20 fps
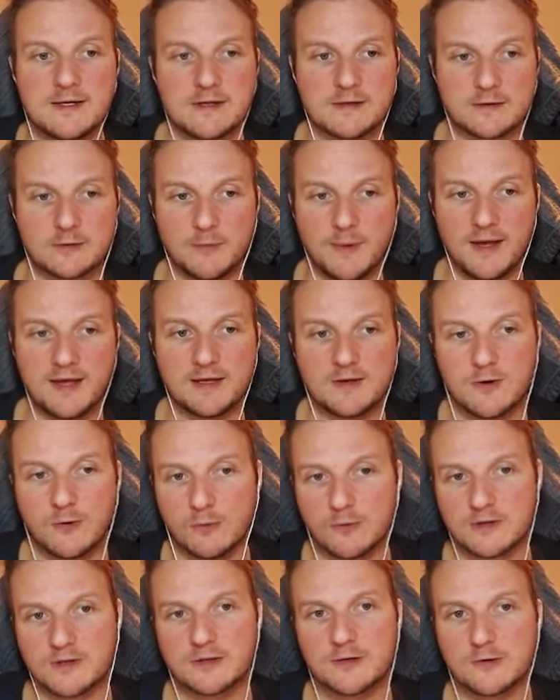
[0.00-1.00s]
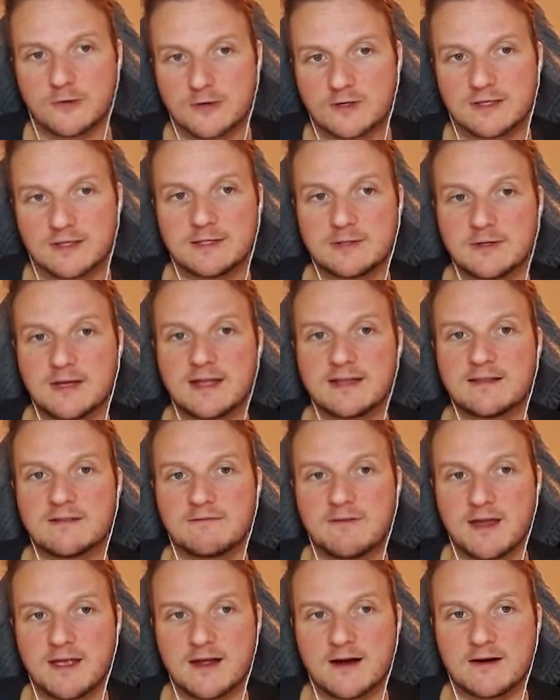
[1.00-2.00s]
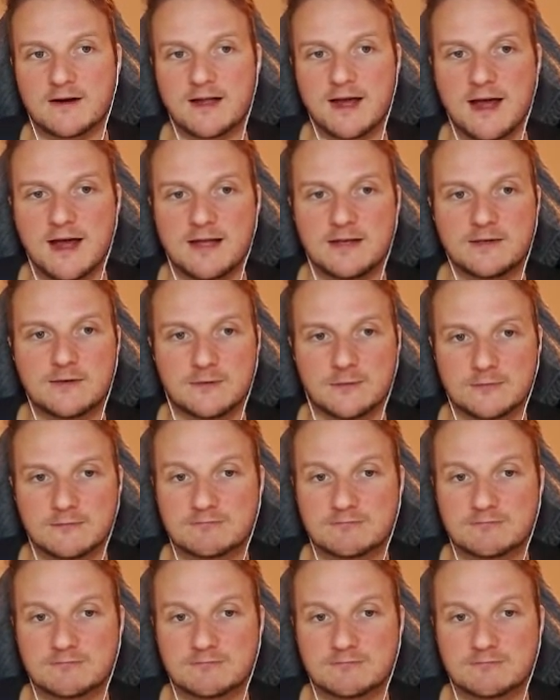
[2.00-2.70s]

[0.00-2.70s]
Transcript: So my goal is currently to get the Vanguard high to